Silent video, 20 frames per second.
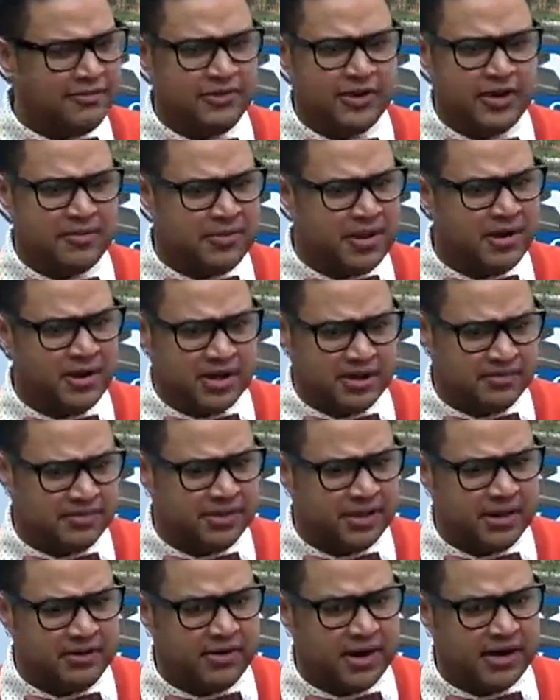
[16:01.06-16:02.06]
every American
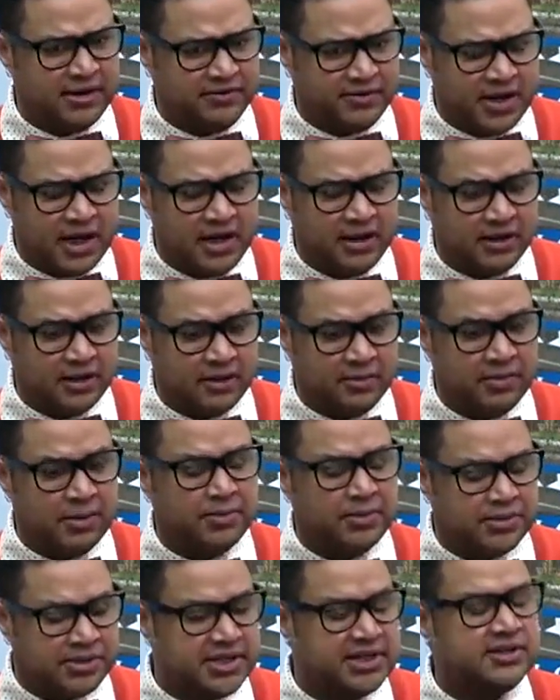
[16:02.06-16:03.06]
playwright of color,
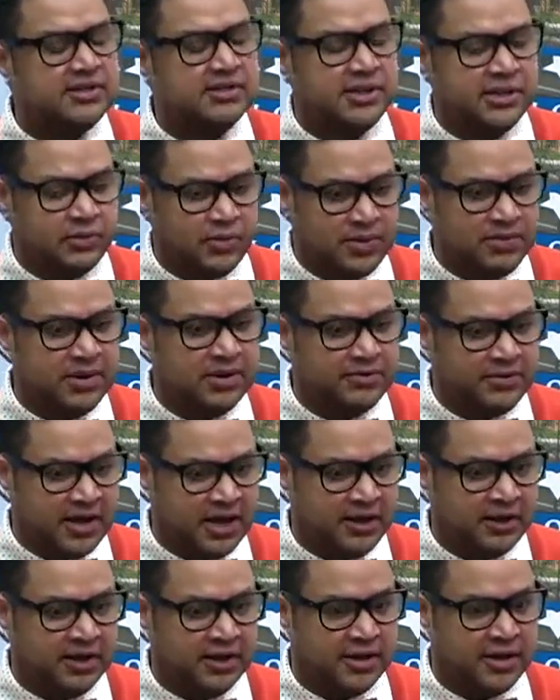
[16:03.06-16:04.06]
but particularly women of
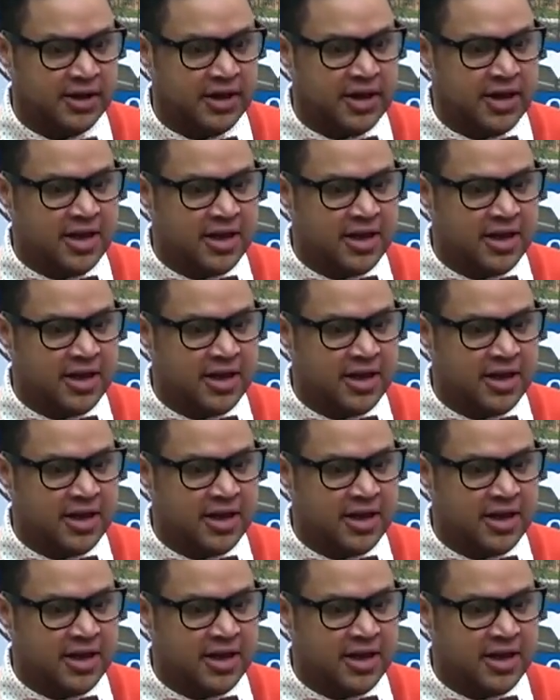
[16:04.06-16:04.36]
color,